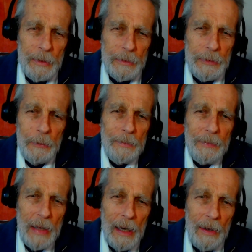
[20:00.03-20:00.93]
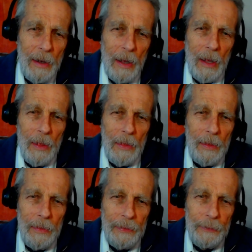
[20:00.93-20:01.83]
the tomb
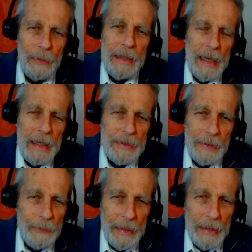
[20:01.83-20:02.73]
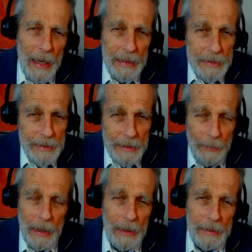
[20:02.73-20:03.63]
3 days and 3 nights in the
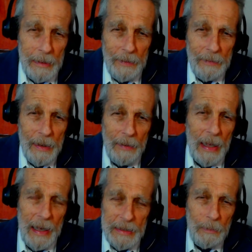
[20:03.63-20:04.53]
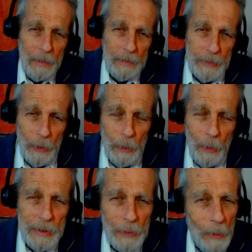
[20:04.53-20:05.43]
belly, as Jonah
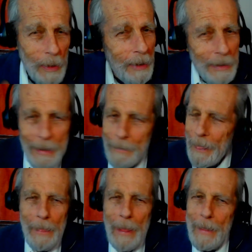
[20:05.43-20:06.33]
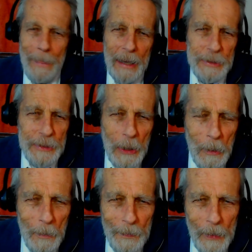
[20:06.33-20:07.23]
was in the whale, not
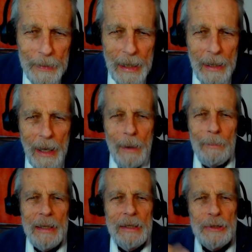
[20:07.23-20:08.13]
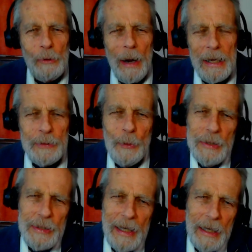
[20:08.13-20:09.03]
so, okay? Because Christ
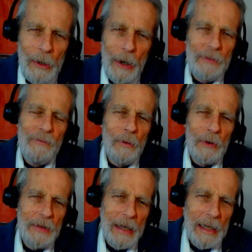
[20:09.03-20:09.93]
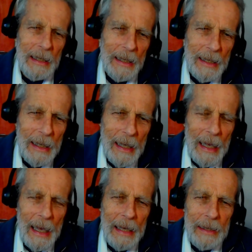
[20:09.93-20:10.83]
would stink on the fourth day,
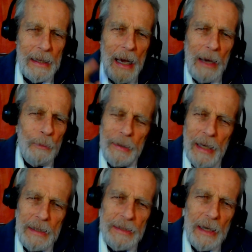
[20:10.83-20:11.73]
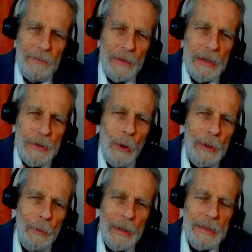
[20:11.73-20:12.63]
and God would not suffer his
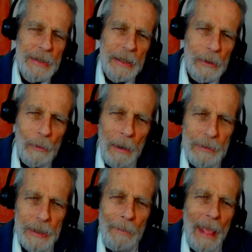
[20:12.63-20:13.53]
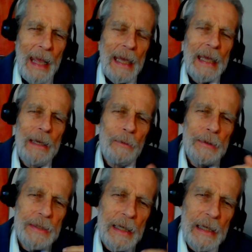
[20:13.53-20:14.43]
Holy One to see corruption. He was